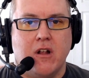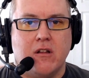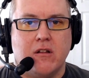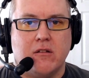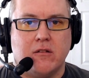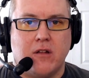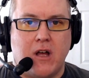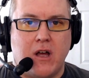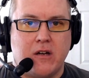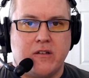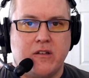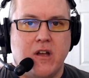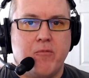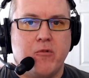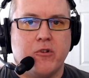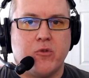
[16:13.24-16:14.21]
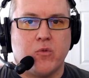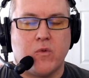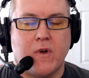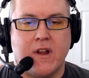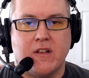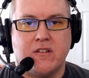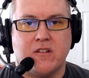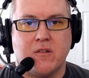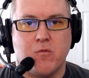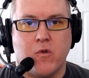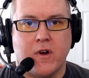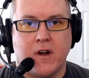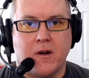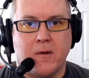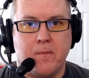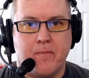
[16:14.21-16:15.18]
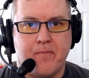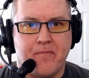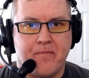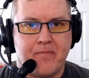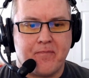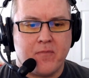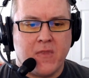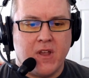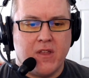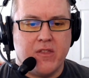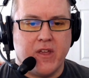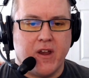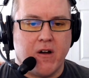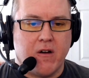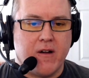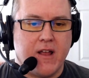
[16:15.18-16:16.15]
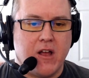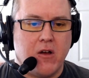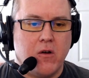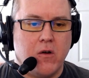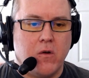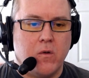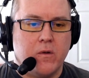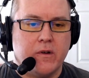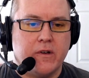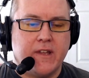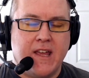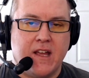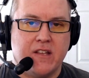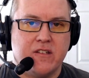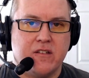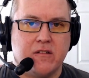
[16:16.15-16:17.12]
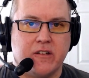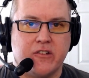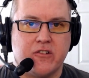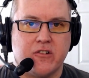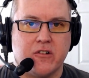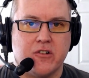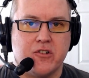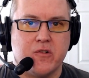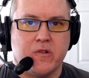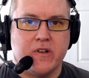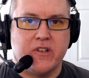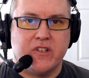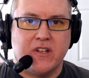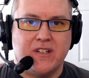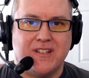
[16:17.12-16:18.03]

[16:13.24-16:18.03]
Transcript: locked up with ransomware. They are now canceling surgeries,